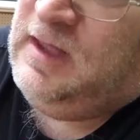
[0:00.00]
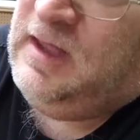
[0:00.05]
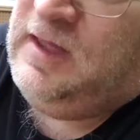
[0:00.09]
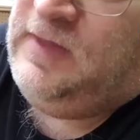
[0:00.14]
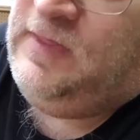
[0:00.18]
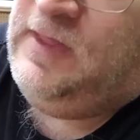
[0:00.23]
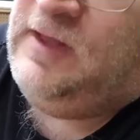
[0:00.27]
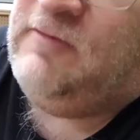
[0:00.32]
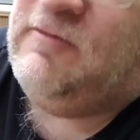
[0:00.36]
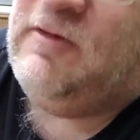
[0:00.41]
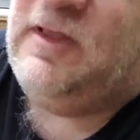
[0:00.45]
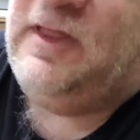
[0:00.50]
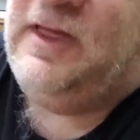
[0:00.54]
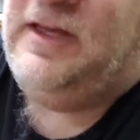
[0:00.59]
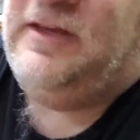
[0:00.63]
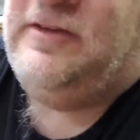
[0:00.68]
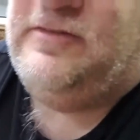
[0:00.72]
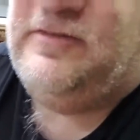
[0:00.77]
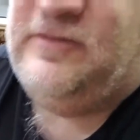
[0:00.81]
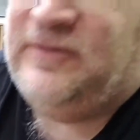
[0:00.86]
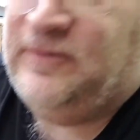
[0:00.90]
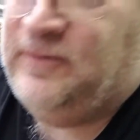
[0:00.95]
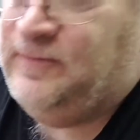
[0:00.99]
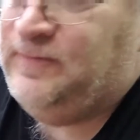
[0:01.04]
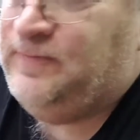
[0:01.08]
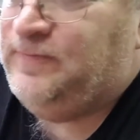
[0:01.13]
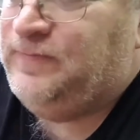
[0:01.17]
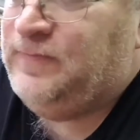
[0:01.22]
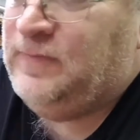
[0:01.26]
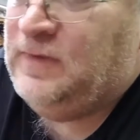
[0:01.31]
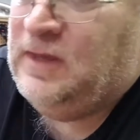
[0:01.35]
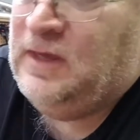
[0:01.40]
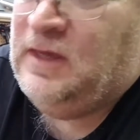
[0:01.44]
and then release.
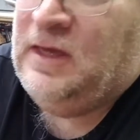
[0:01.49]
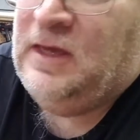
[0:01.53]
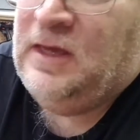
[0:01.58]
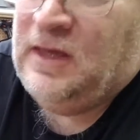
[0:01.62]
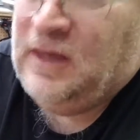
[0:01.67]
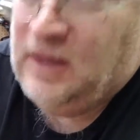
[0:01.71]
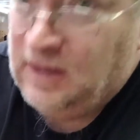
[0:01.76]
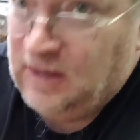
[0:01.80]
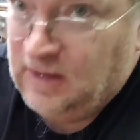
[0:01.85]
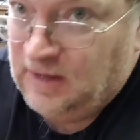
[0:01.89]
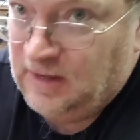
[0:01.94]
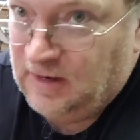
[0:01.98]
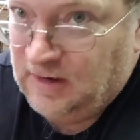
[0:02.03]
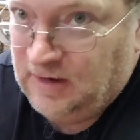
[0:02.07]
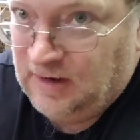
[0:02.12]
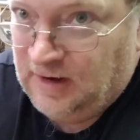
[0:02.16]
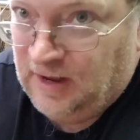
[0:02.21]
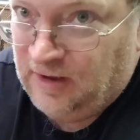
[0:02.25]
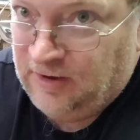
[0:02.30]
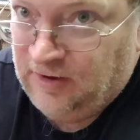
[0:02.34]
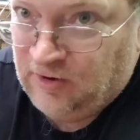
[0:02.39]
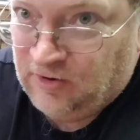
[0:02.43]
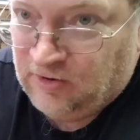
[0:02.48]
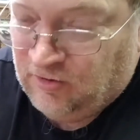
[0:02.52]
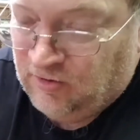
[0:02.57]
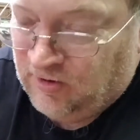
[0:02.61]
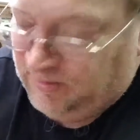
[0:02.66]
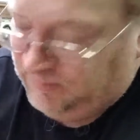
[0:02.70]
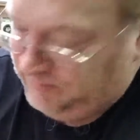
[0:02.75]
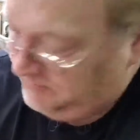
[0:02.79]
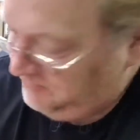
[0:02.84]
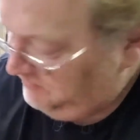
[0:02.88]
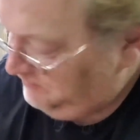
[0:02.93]
Now you're
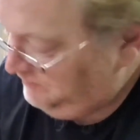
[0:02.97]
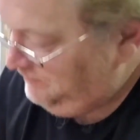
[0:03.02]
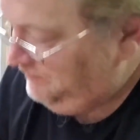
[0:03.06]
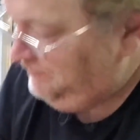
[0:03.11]
crimped.